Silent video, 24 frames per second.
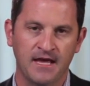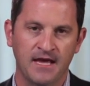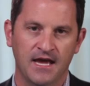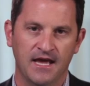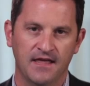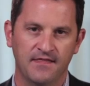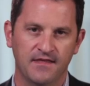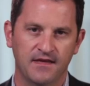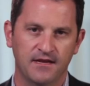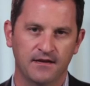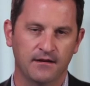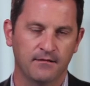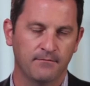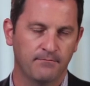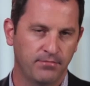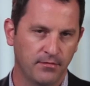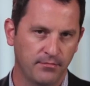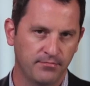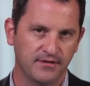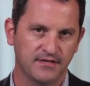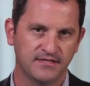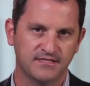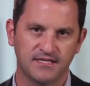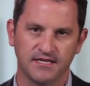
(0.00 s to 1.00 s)
And then
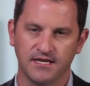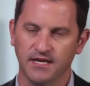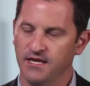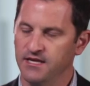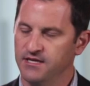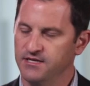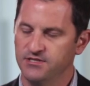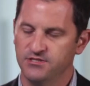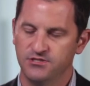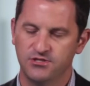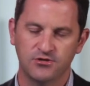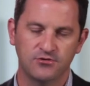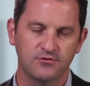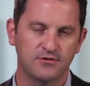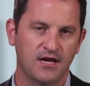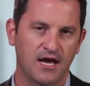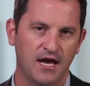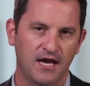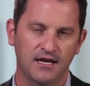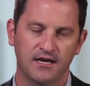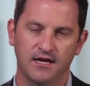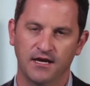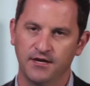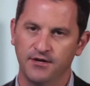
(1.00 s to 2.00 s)
publicity. Do
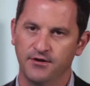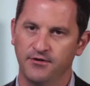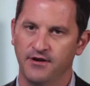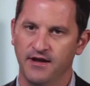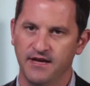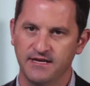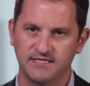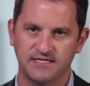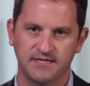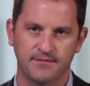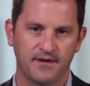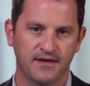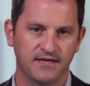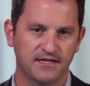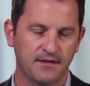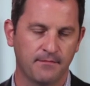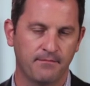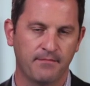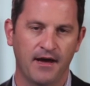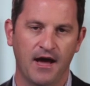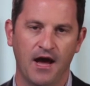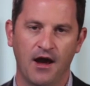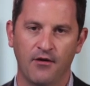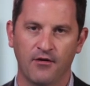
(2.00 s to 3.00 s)
not underestimate the
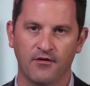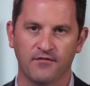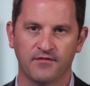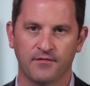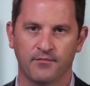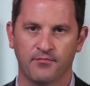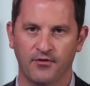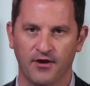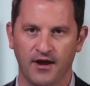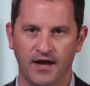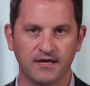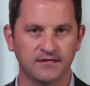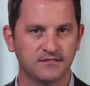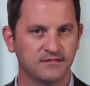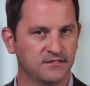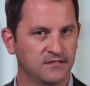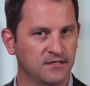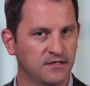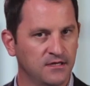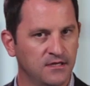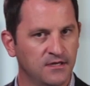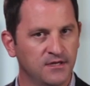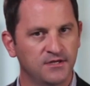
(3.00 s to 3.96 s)
power of the press.